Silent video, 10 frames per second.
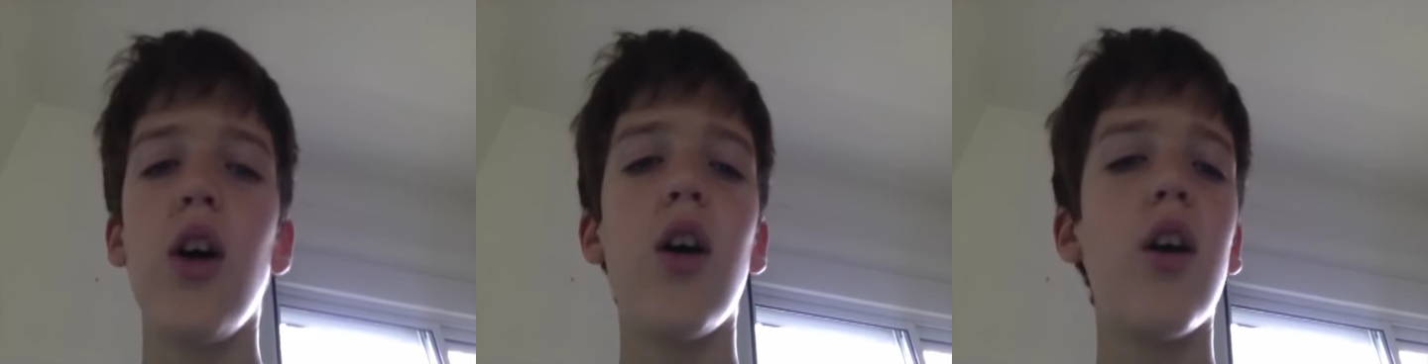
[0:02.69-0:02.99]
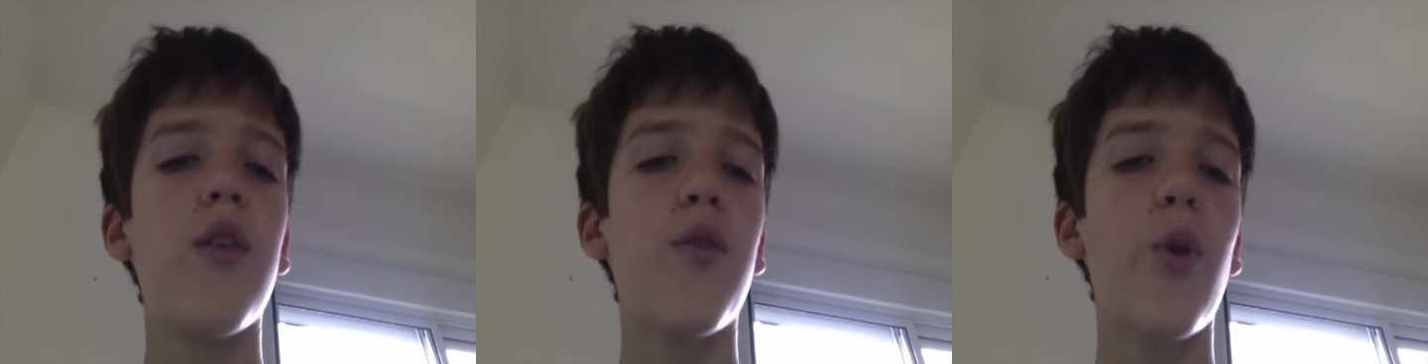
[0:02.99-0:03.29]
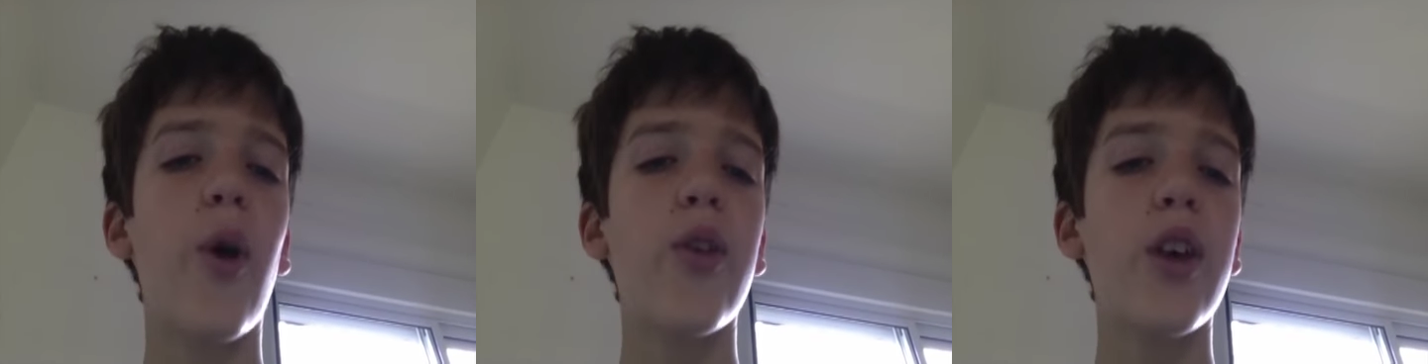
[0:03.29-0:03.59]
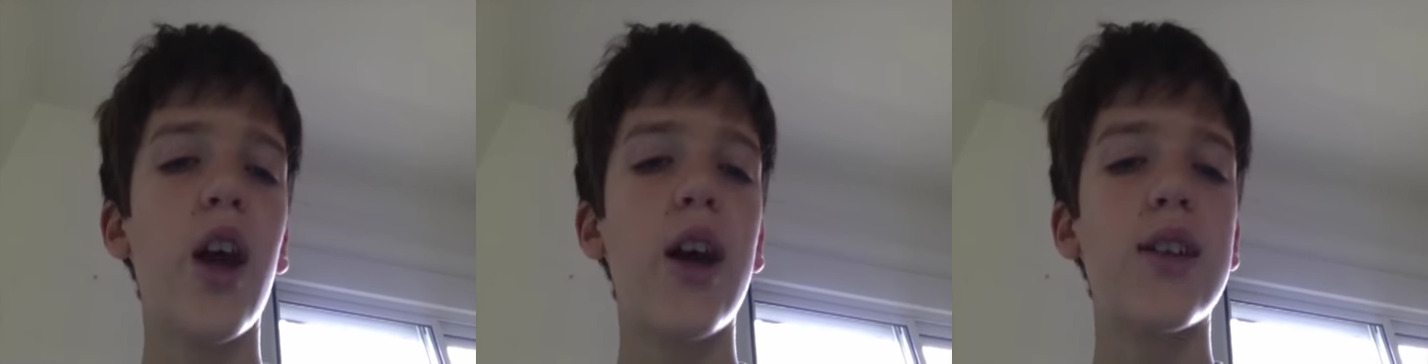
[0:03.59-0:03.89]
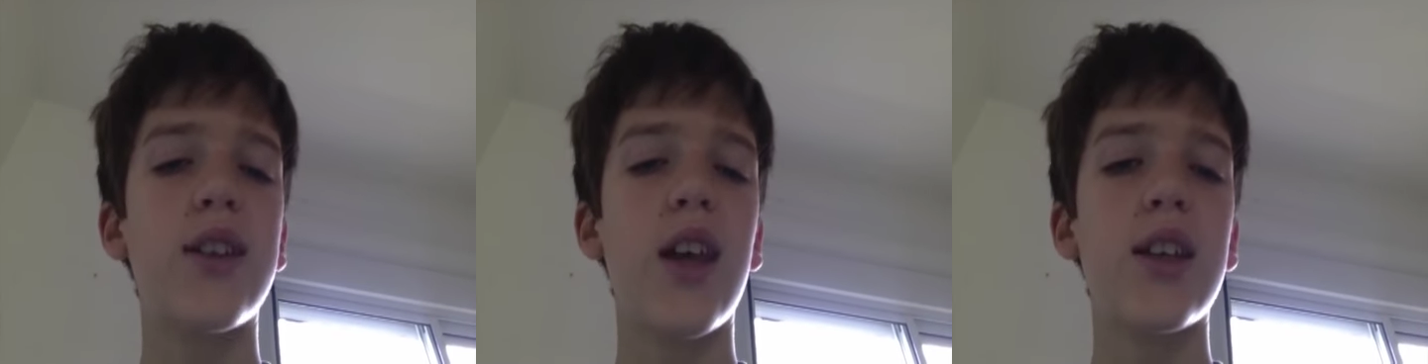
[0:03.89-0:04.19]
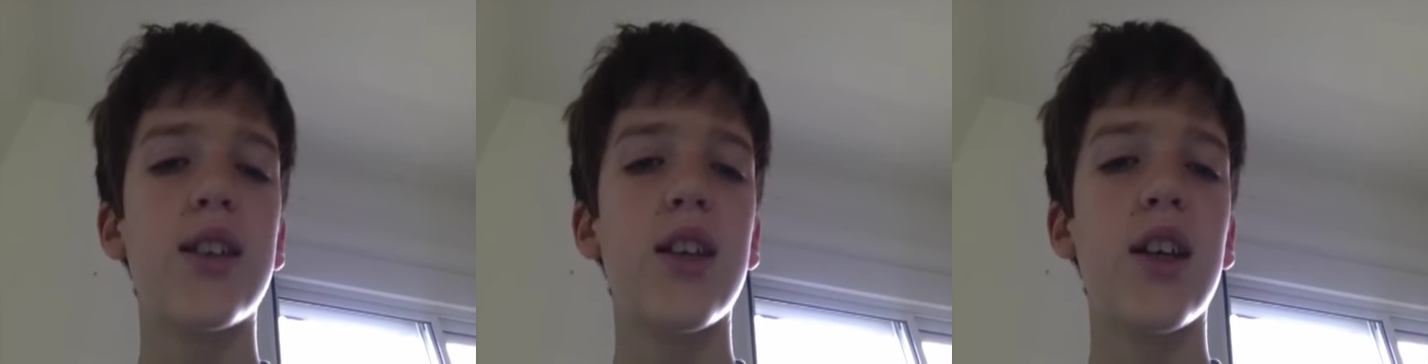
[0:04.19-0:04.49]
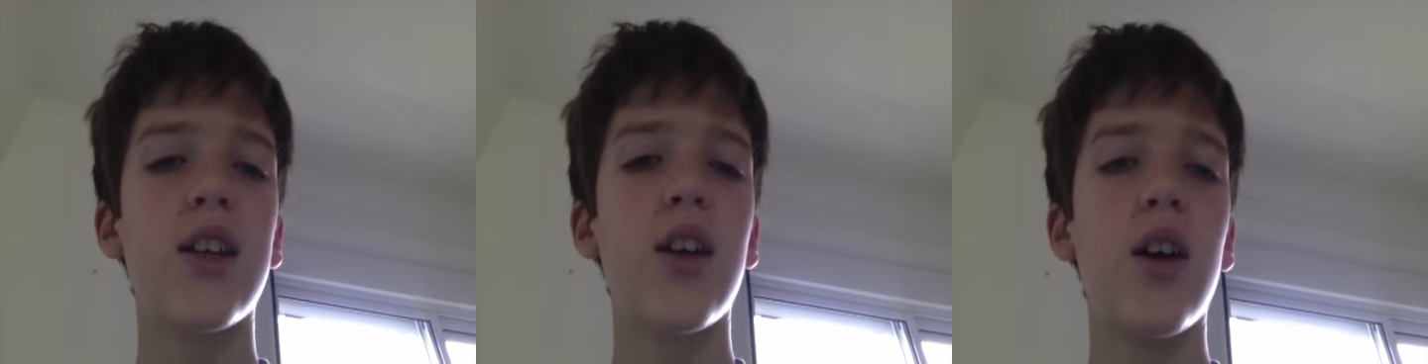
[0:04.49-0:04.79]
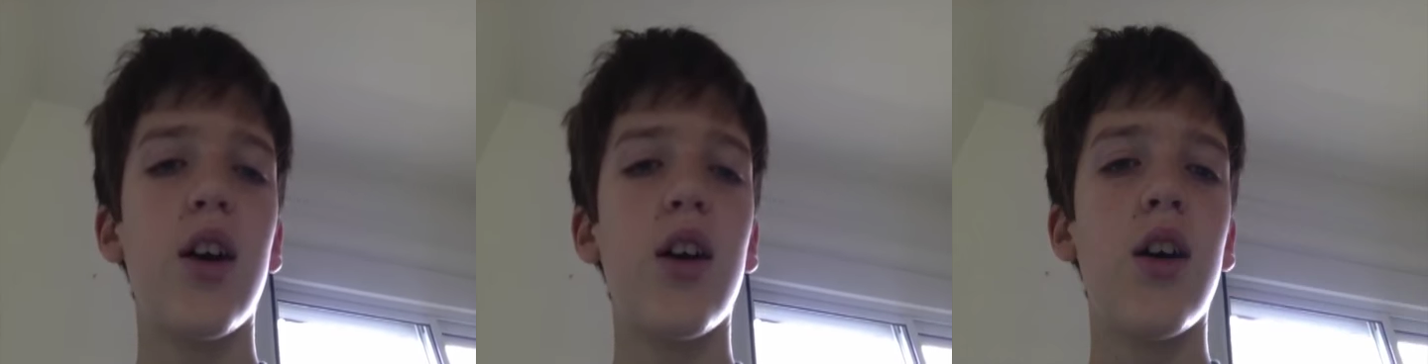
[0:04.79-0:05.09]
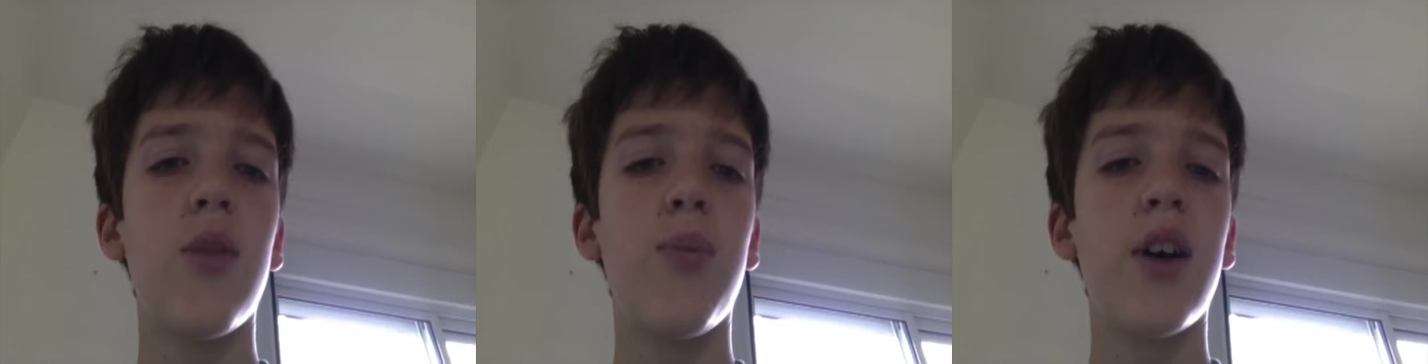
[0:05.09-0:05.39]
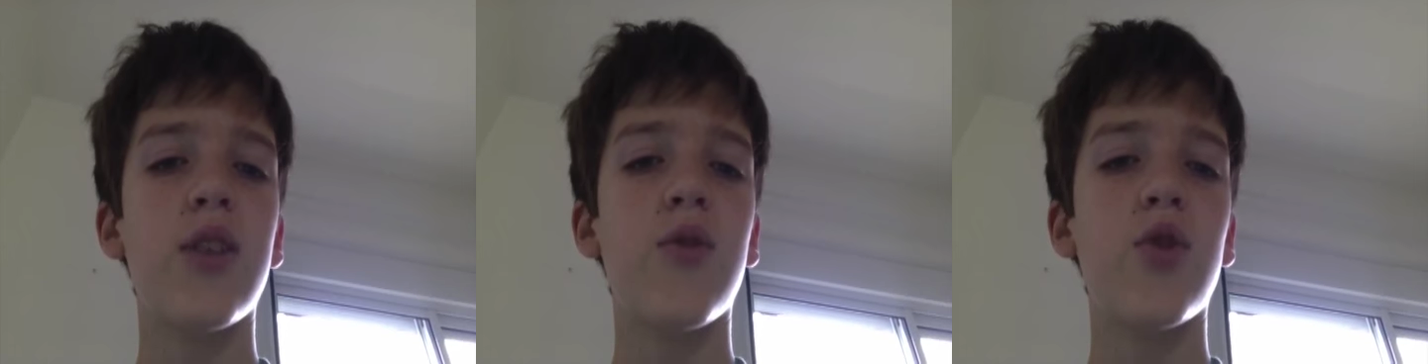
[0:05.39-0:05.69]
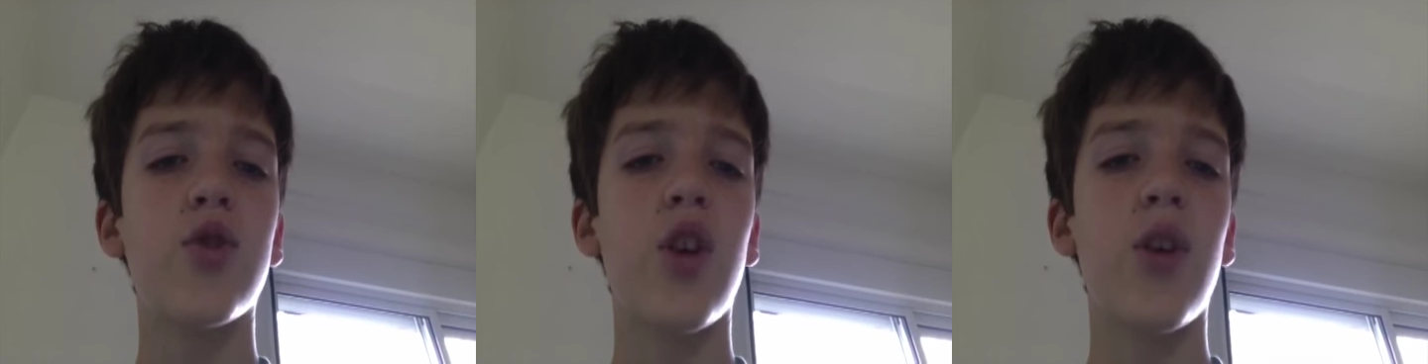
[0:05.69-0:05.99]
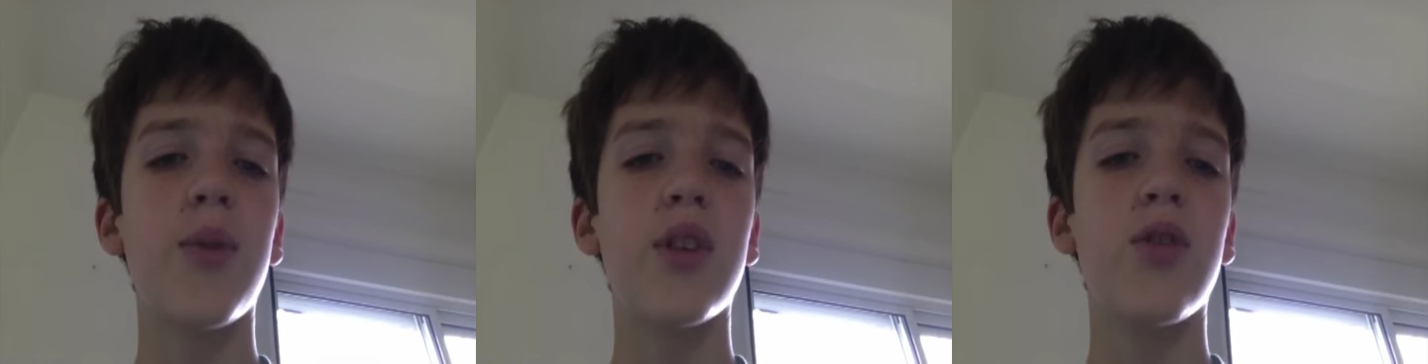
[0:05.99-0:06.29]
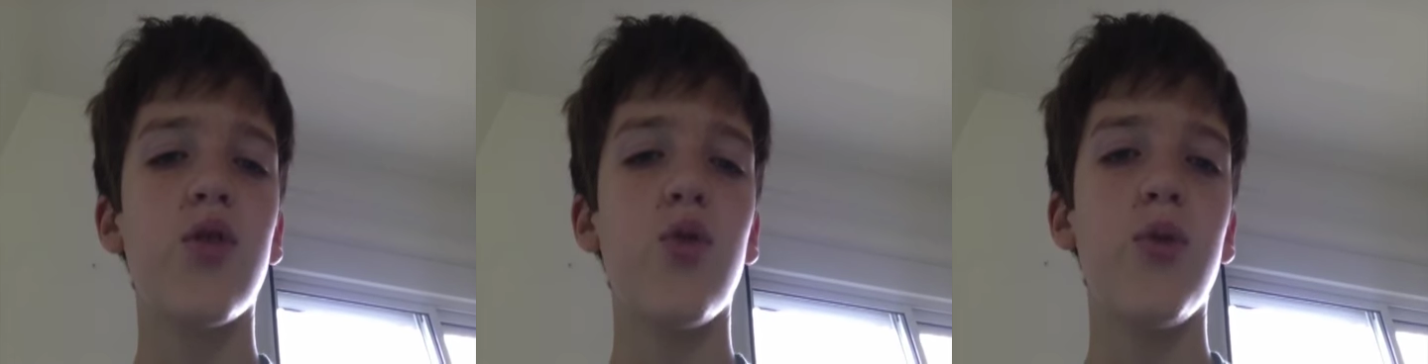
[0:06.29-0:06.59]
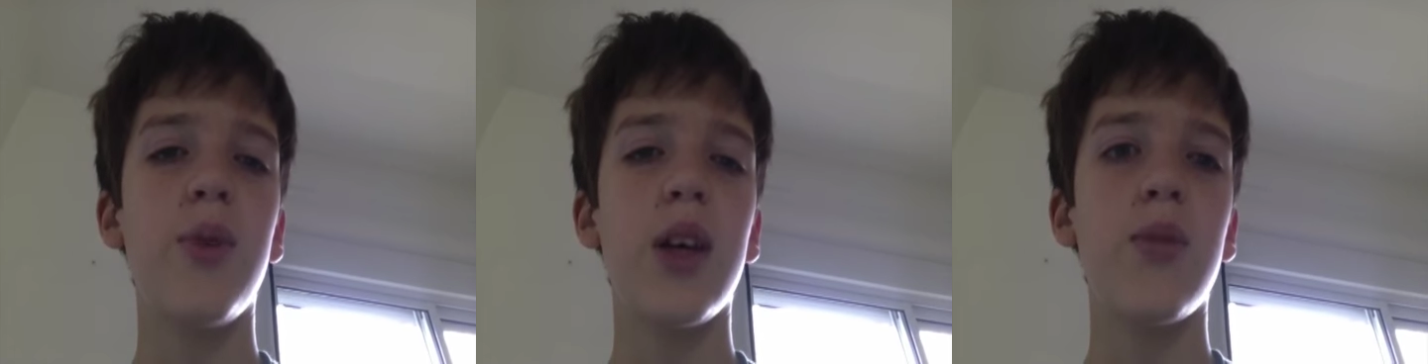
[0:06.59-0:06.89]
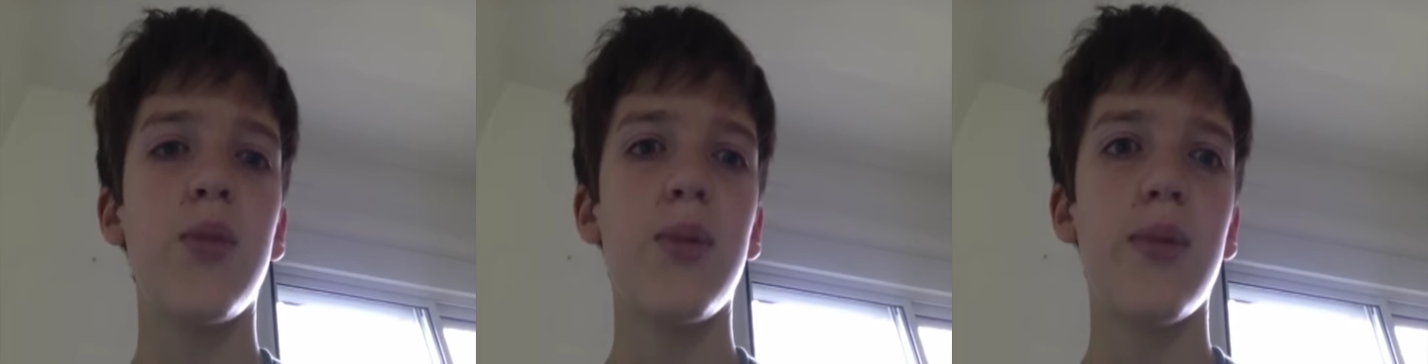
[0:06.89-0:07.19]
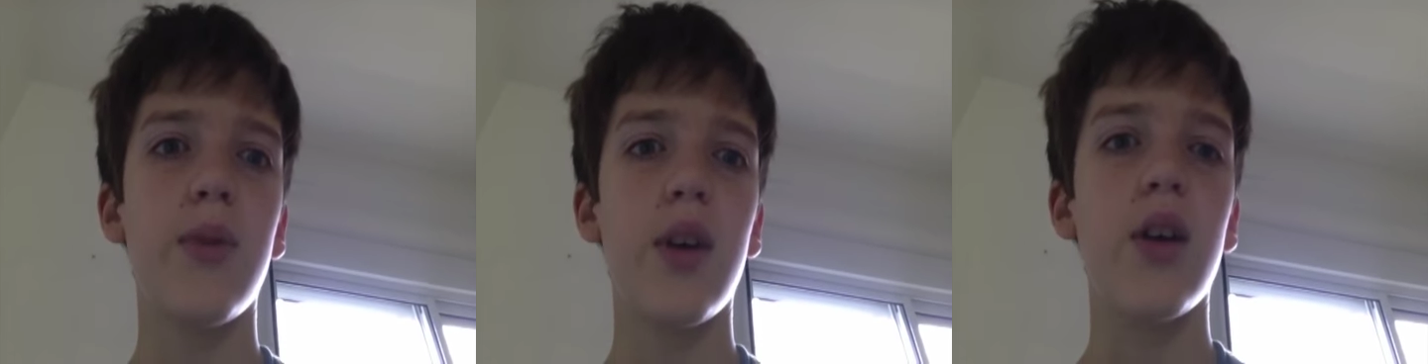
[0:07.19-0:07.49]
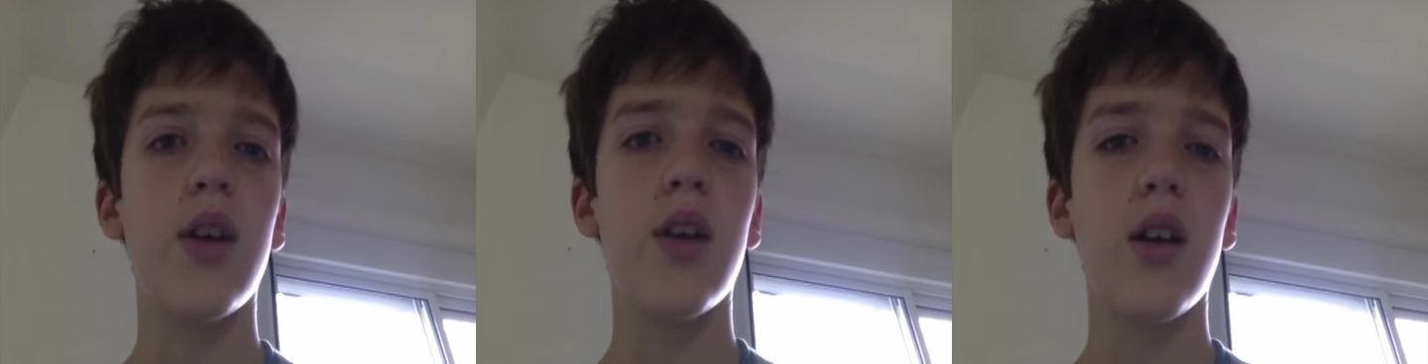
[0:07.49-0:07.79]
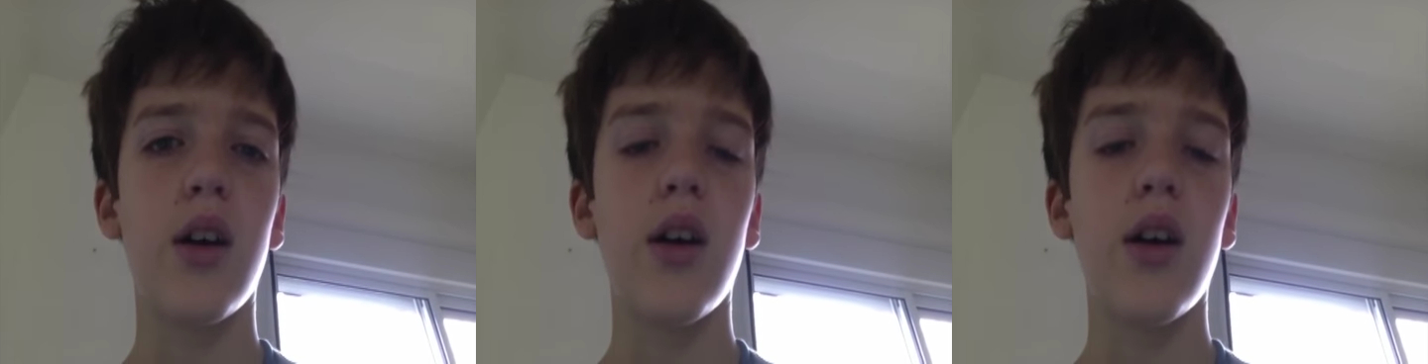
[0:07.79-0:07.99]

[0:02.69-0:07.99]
uh, for all the guys that said uh, Plants vs Zombies 2 would be uh,